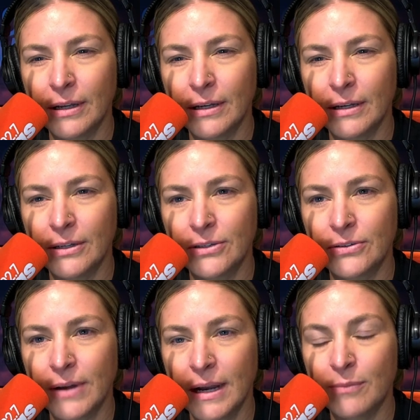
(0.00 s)
to
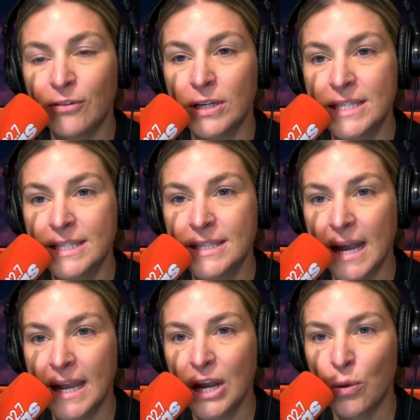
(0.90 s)
trade him for a
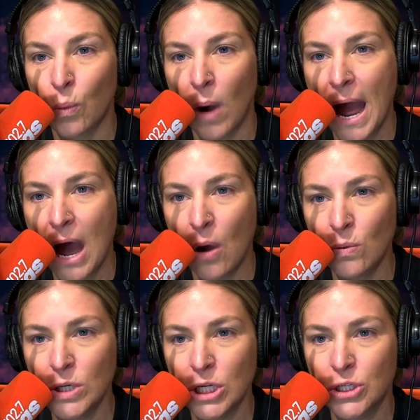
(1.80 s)
second
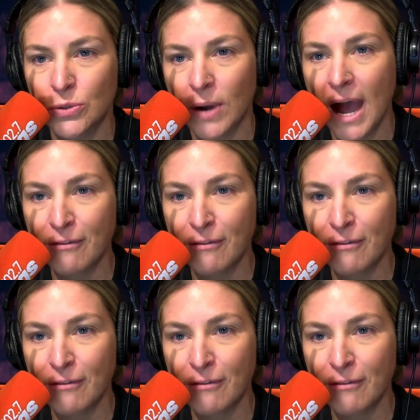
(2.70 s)
round draft